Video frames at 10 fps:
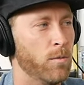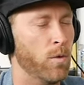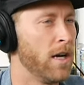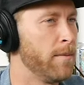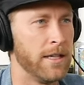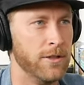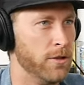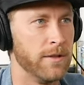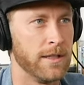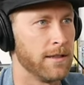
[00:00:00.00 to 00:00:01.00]
what am I
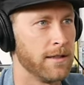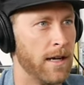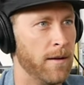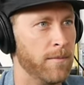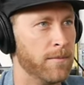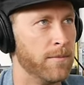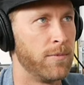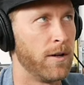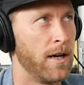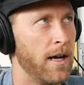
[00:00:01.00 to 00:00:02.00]
doing? I'm
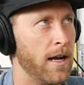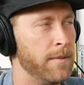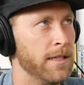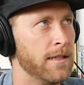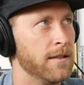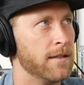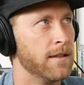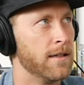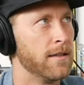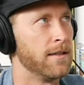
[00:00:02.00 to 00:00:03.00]
pro I mean,
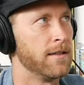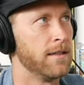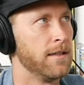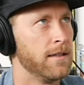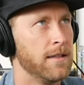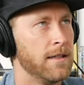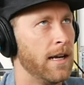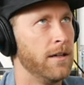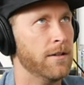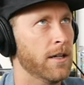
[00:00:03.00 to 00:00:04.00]

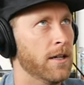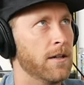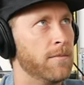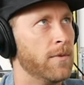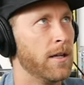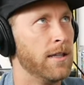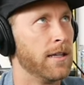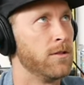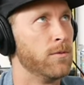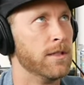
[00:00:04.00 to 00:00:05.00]
I don't know. I'm probably
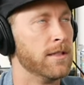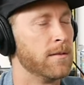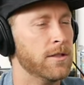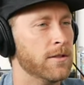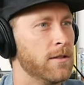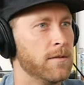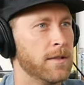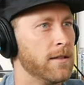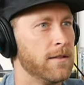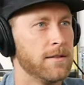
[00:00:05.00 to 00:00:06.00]
like twenty something years old. I'm like,